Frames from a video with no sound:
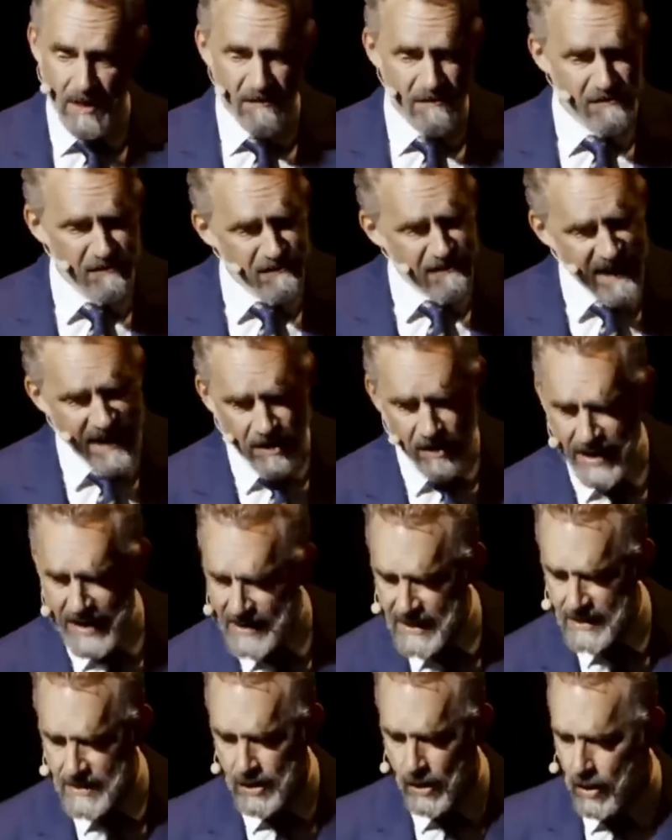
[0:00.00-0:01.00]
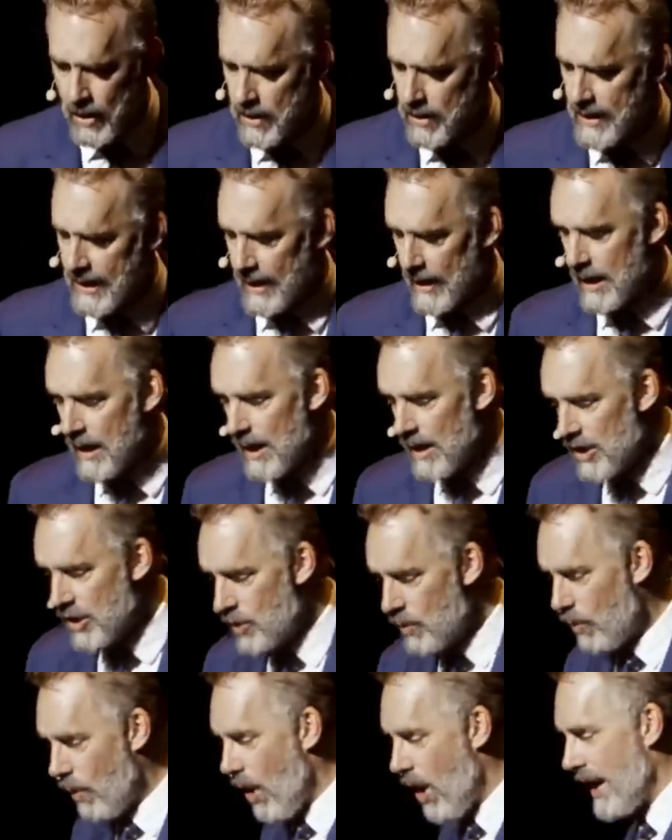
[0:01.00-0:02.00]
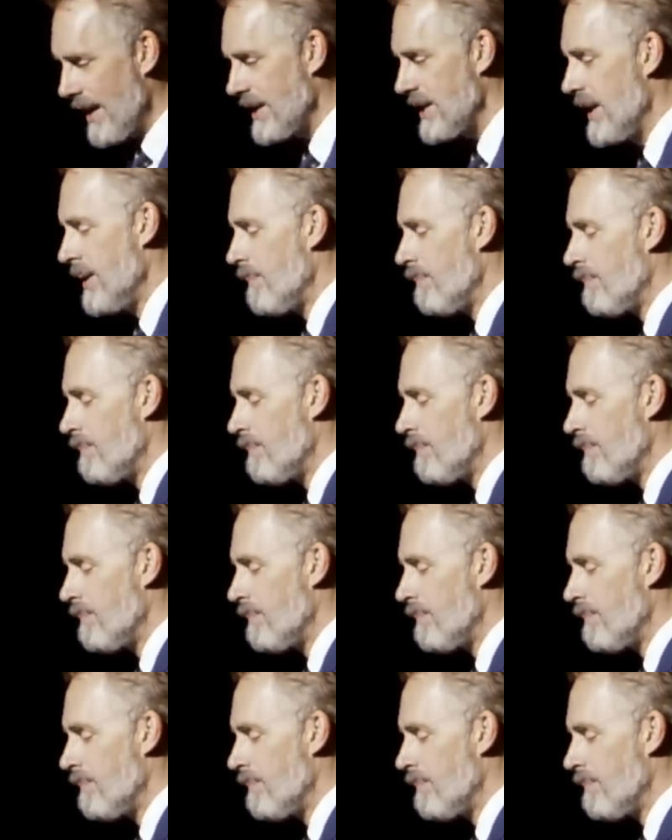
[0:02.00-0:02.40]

Very disheartening. You want